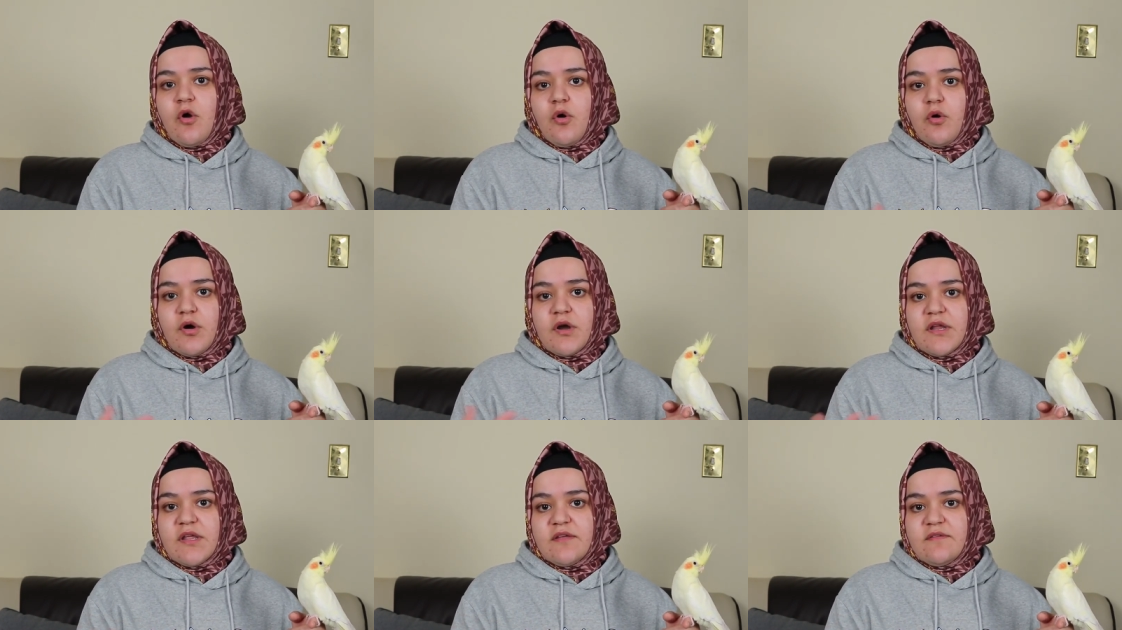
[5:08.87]

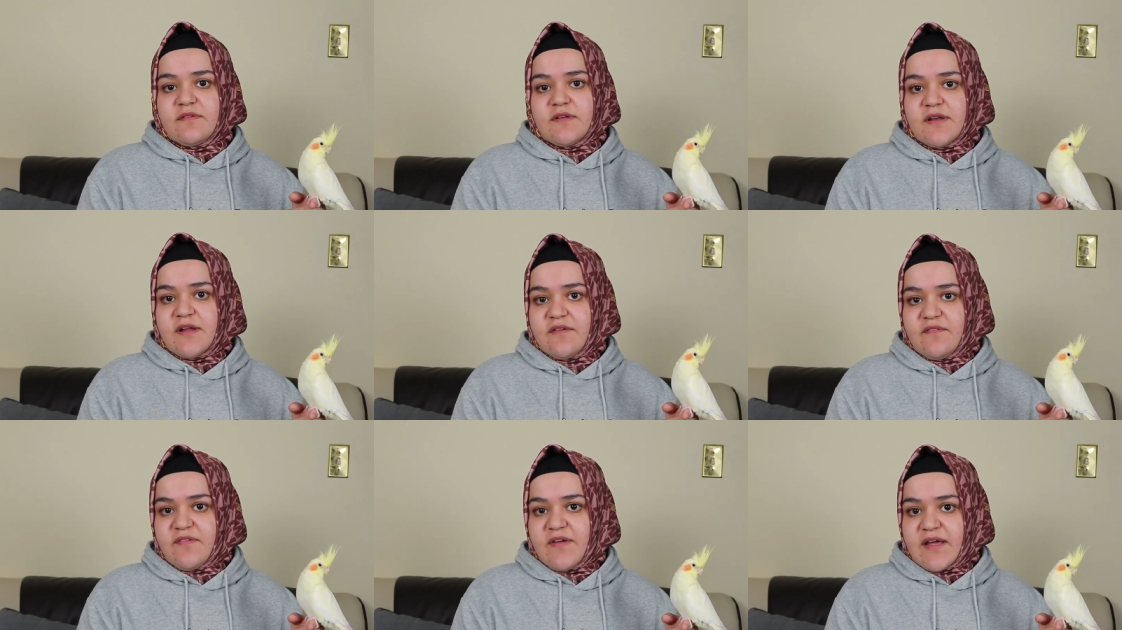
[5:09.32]
or
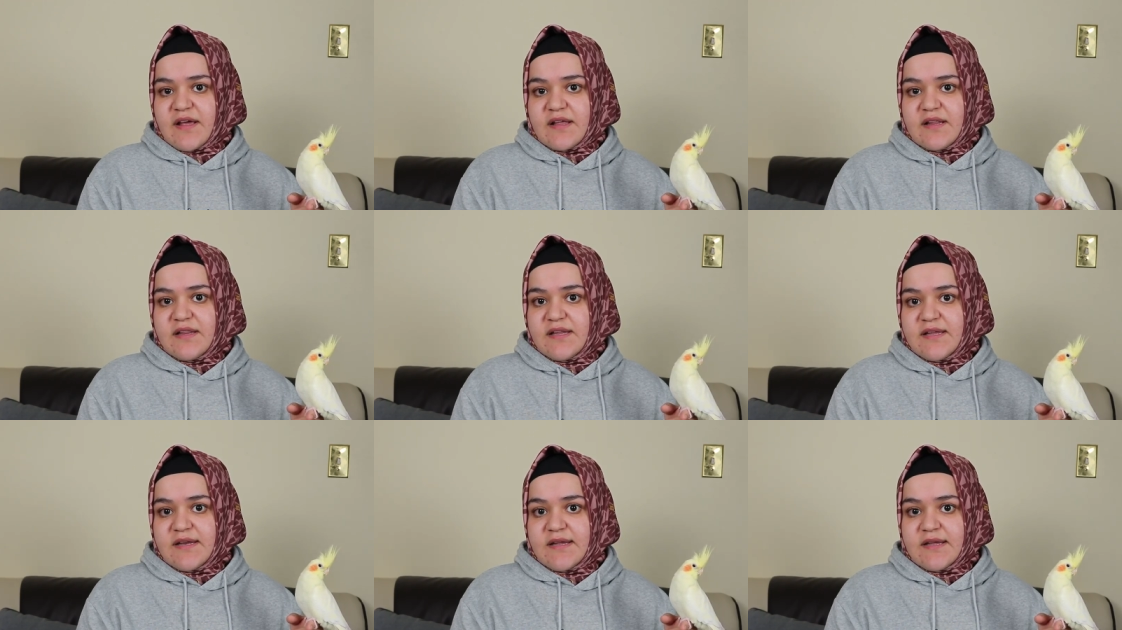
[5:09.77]
even a vet
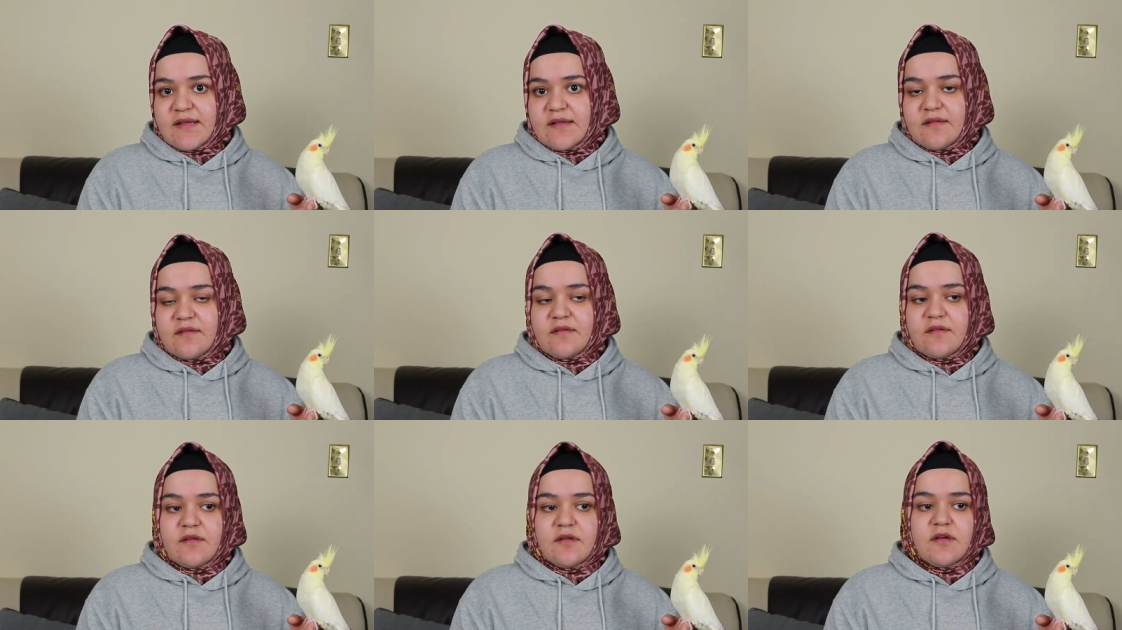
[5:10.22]

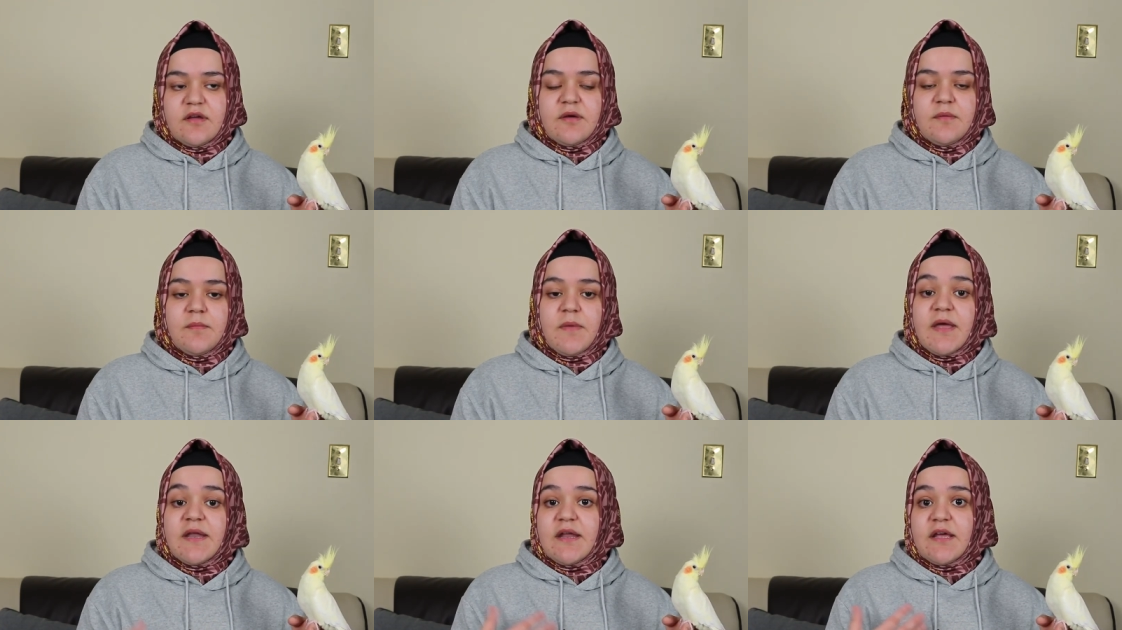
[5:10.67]
clinic.
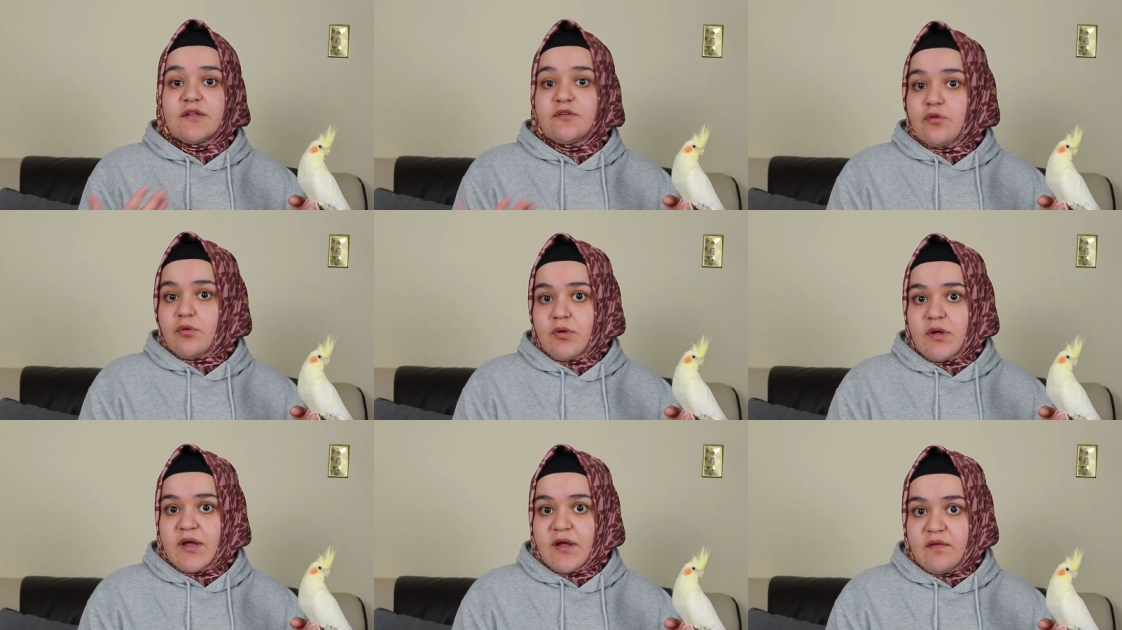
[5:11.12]
Um, and I
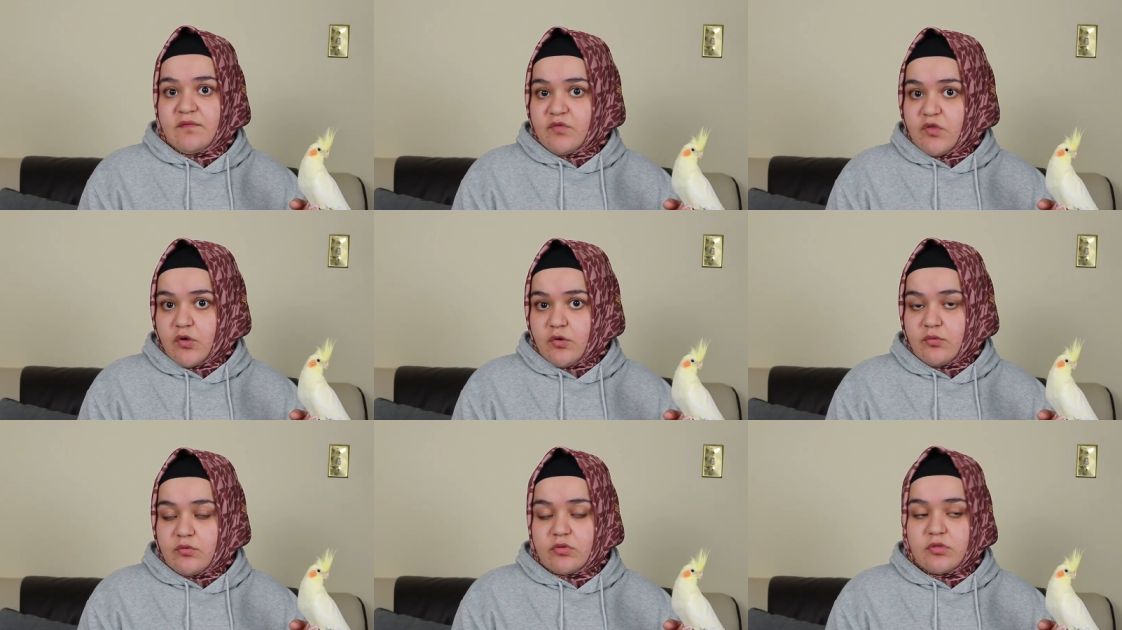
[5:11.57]
don't have
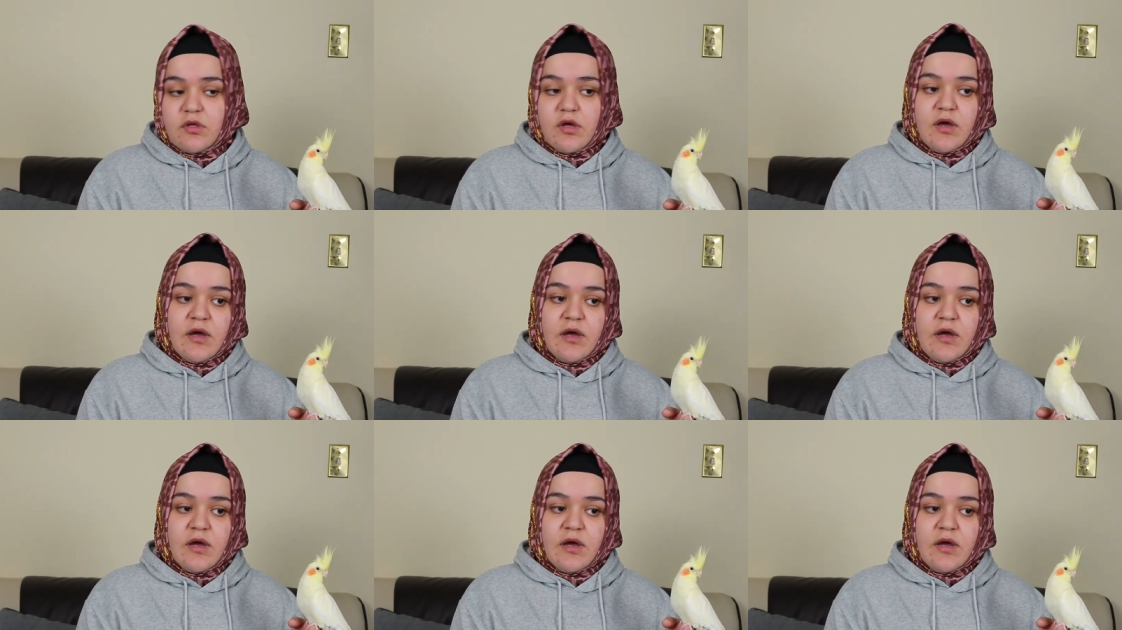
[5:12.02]
those.